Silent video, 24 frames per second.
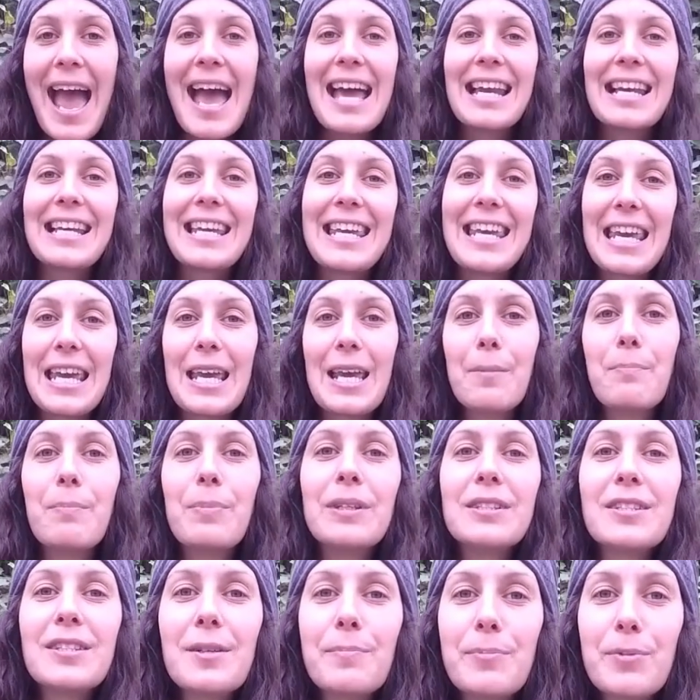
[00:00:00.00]
and keep
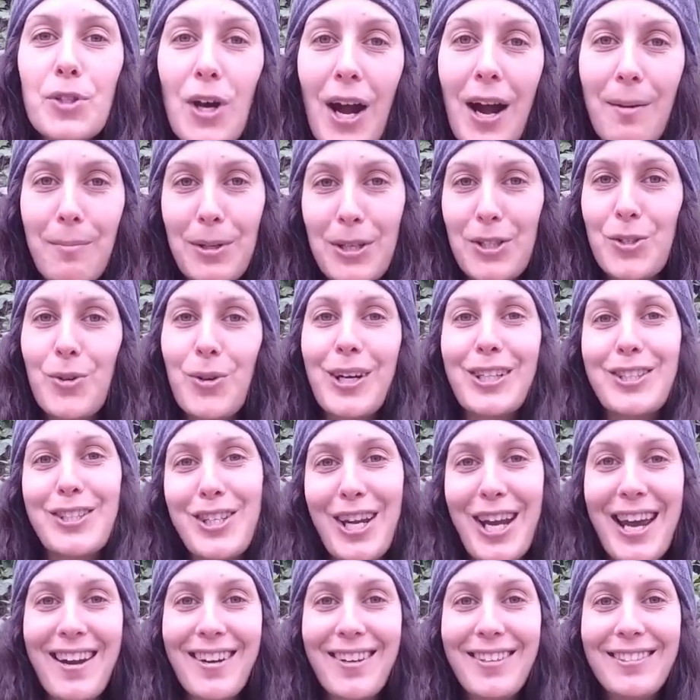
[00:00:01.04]
subscribing to our
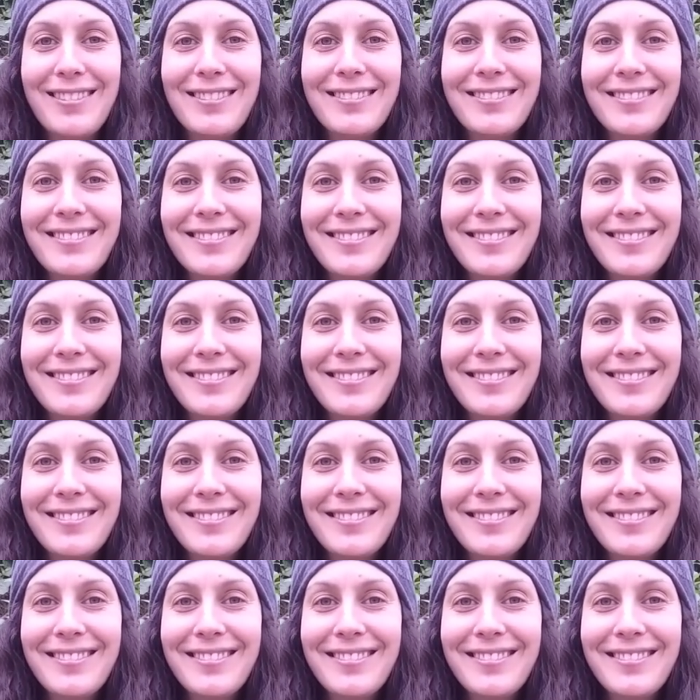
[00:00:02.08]
channel.